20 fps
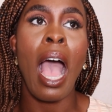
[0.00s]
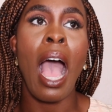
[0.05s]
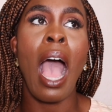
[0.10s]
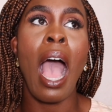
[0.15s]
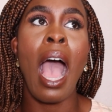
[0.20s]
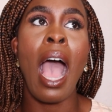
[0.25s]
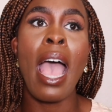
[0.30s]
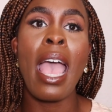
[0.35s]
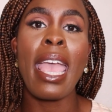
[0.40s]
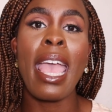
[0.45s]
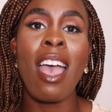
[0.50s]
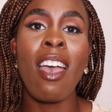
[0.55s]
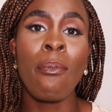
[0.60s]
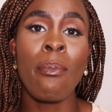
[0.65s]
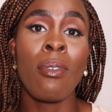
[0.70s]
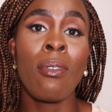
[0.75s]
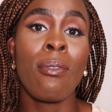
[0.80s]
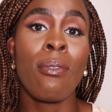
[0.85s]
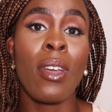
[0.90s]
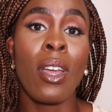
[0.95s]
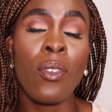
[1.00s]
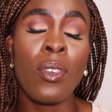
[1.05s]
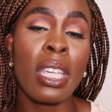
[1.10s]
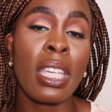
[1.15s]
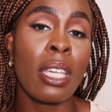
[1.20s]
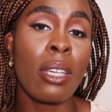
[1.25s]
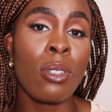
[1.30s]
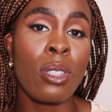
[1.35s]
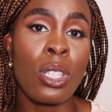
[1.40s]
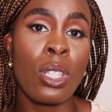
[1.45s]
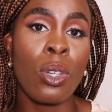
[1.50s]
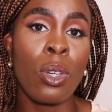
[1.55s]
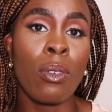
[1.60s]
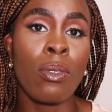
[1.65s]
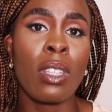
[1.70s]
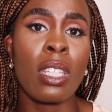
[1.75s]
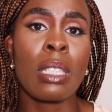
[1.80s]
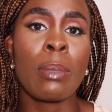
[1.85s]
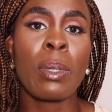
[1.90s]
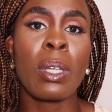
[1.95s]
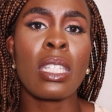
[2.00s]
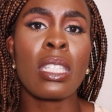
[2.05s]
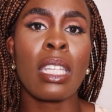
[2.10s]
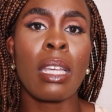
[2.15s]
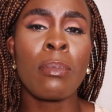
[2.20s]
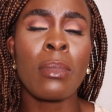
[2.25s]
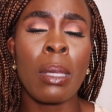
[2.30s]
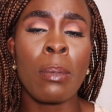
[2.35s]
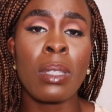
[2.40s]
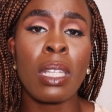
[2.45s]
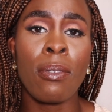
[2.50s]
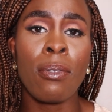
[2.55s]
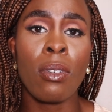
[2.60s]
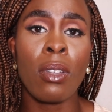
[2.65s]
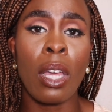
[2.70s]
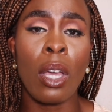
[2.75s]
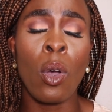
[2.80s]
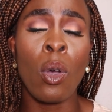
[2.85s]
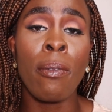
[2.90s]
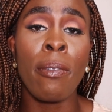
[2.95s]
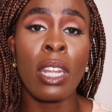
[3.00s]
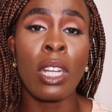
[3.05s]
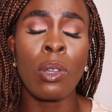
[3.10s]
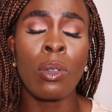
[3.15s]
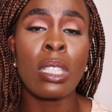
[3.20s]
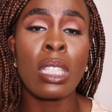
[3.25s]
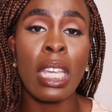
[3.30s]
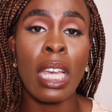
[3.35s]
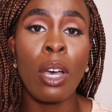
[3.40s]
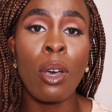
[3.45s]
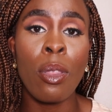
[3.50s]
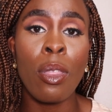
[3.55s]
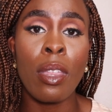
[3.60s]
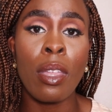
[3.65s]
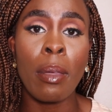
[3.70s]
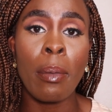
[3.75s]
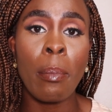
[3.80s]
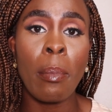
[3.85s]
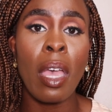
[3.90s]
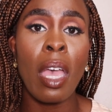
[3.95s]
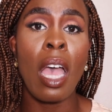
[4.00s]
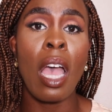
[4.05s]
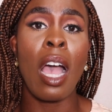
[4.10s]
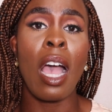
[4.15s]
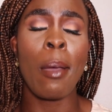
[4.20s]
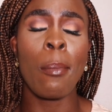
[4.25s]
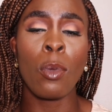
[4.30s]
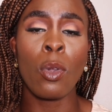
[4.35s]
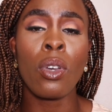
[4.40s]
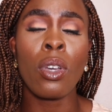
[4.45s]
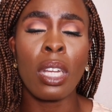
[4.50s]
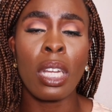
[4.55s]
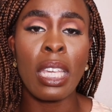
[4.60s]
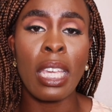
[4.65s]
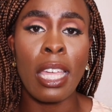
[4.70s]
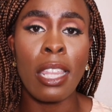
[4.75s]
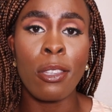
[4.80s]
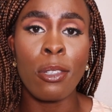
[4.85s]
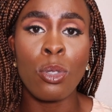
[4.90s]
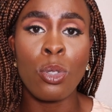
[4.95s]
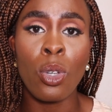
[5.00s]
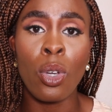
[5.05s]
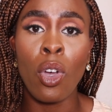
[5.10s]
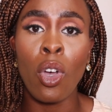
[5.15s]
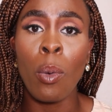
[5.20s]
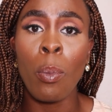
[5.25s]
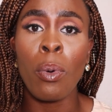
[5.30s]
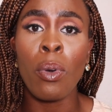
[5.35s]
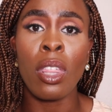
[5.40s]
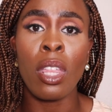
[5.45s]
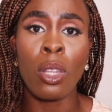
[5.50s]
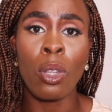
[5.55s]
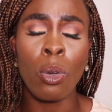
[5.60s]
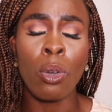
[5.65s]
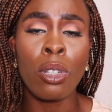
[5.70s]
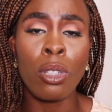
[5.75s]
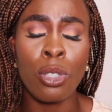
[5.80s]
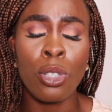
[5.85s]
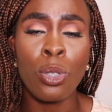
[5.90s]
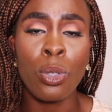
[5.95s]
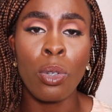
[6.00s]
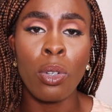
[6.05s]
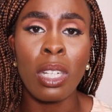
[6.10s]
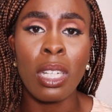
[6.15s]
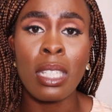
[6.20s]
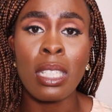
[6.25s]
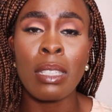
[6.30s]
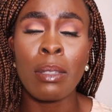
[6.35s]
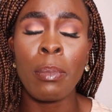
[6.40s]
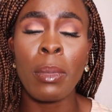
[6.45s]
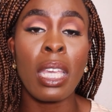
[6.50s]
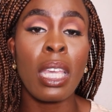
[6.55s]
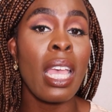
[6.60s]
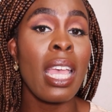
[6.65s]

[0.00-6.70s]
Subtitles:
I have been very guilty of this, because sometimes I feel like, oh, if I don't tell them, I'm not going to get the job, or they're not going to shortlist me.